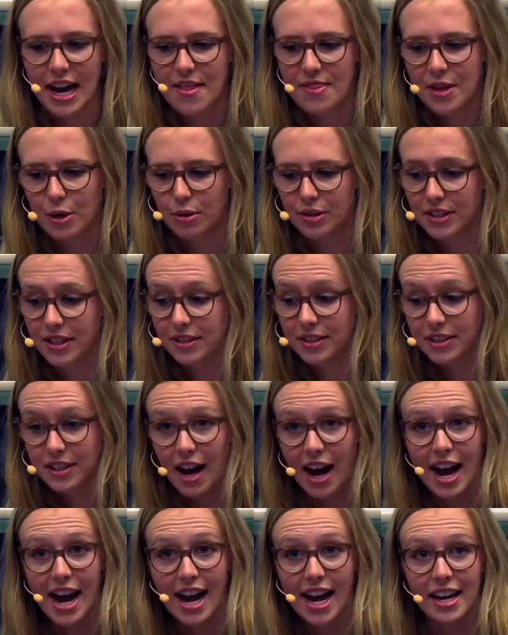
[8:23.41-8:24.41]
and there was this
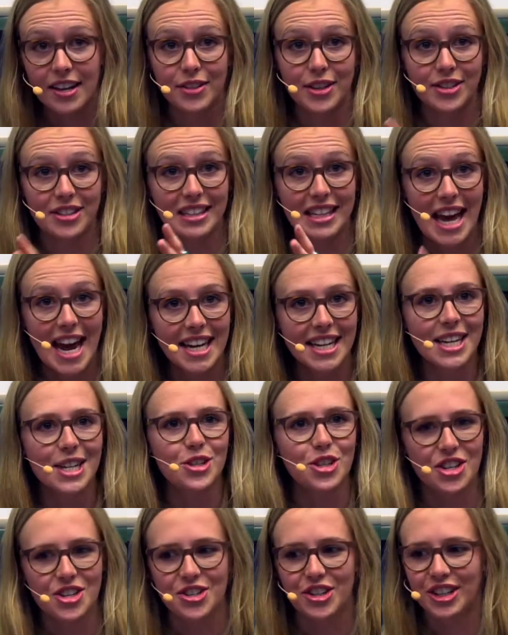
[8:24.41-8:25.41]
guy, this lanky
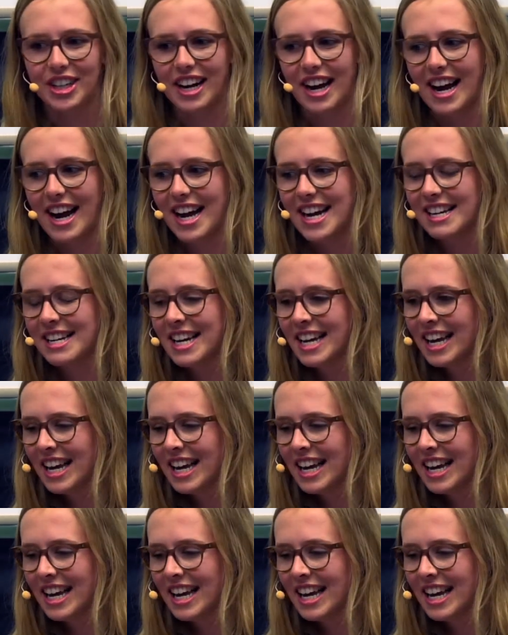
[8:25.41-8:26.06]
ginger guy,